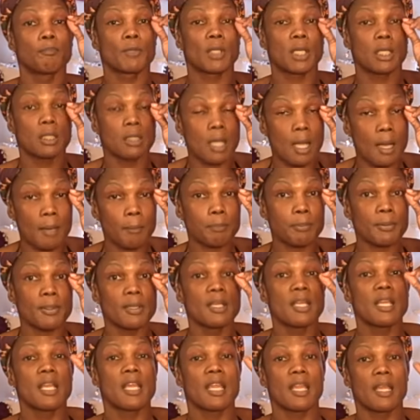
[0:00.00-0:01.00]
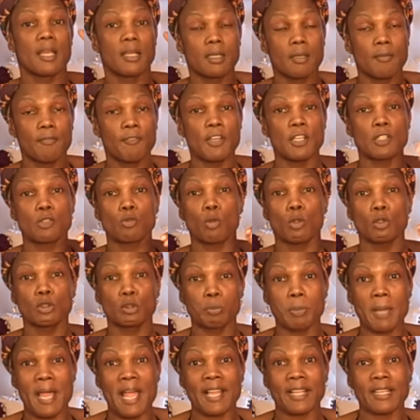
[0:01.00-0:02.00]
clunk individuals
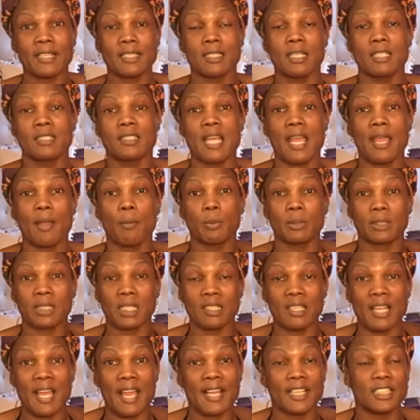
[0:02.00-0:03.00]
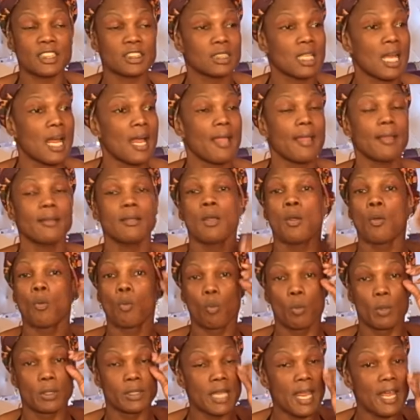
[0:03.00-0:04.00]
back in the day with the lash tight.
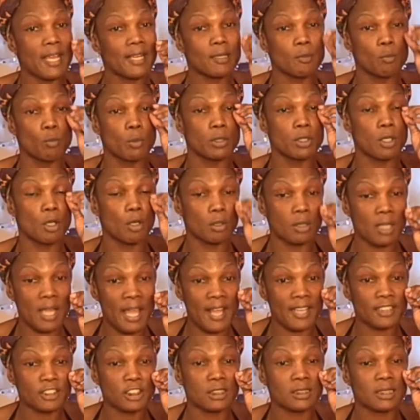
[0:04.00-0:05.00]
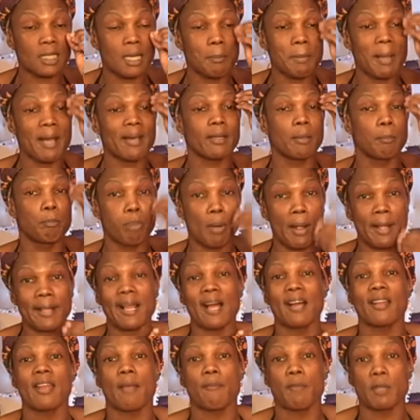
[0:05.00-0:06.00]
When they, when your lashes come out, they bring
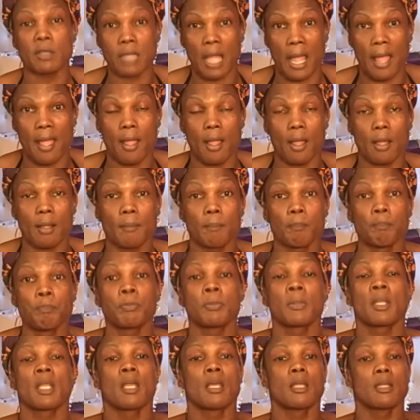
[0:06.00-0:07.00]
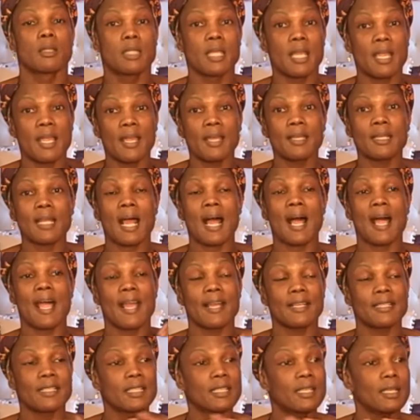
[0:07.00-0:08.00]
out everything. Then I
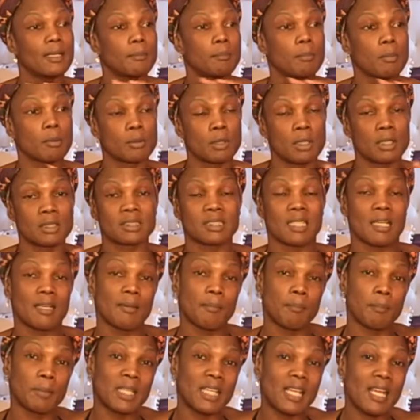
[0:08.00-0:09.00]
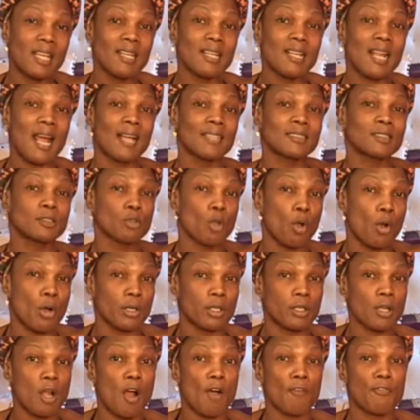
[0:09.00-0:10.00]
had to get, because at beginning I
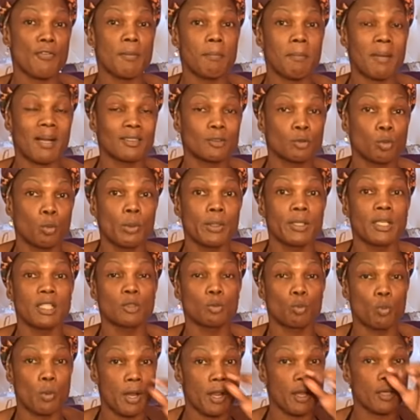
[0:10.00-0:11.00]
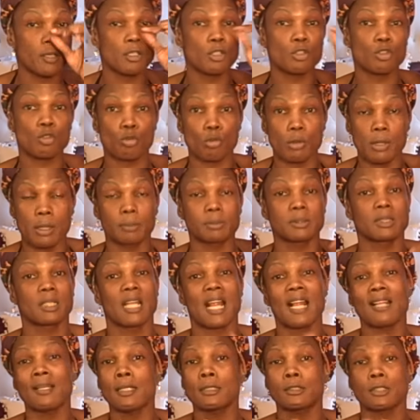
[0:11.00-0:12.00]
started off in my 20s wearing the strips. So
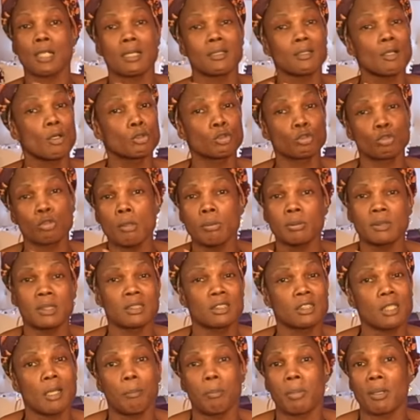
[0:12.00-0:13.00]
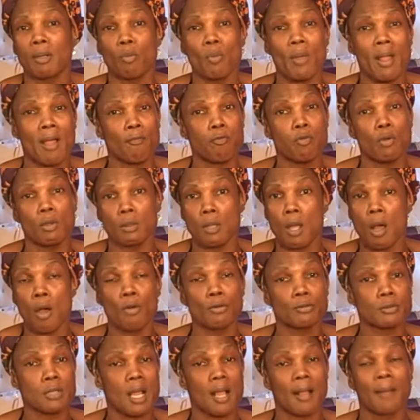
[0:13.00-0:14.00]
that let y'all know strips and shit been around for a
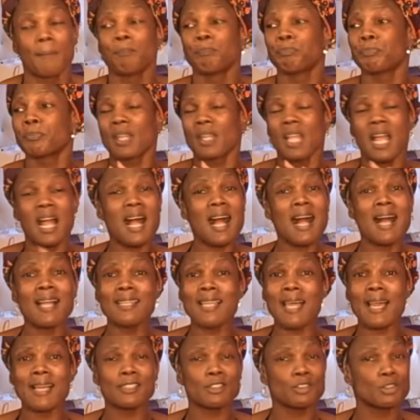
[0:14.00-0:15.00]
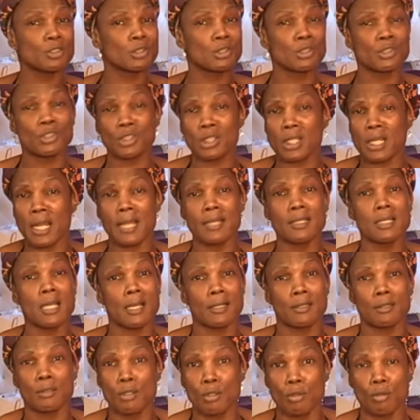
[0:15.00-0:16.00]
long time. Eyelashes and shit ain't
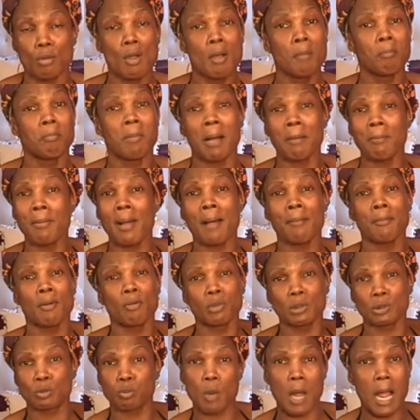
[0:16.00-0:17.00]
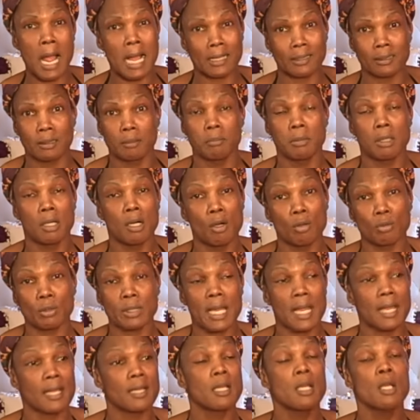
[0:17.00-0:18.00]
nothing new. My mama was rocking them,
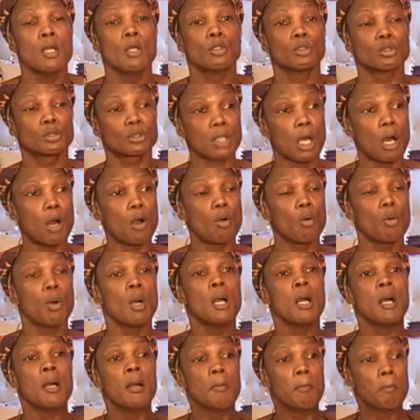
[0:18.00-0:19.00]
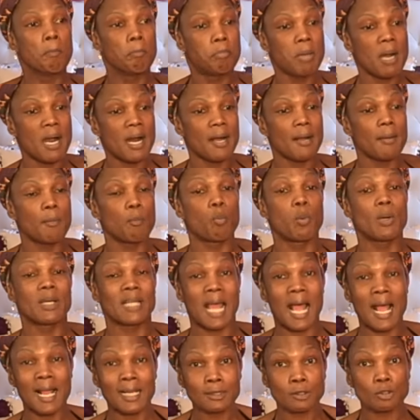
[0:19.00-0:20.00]
okay? So but when
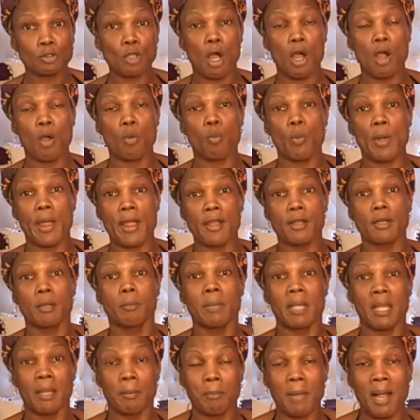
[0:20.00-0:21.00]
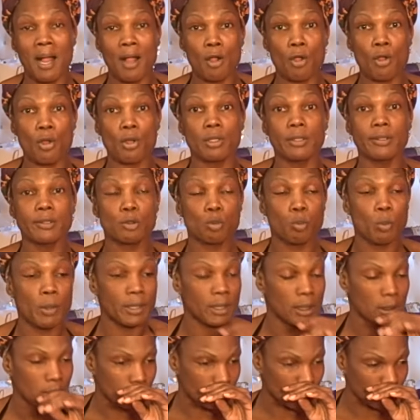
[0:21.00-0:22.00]
I started wearing them in my early
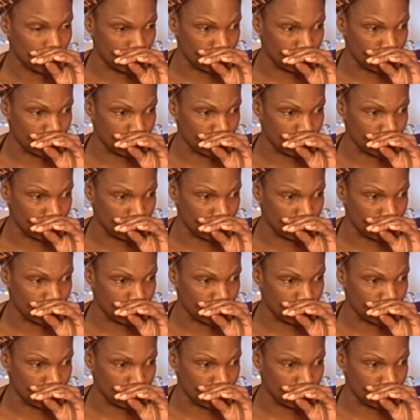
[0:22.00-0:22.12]
20s,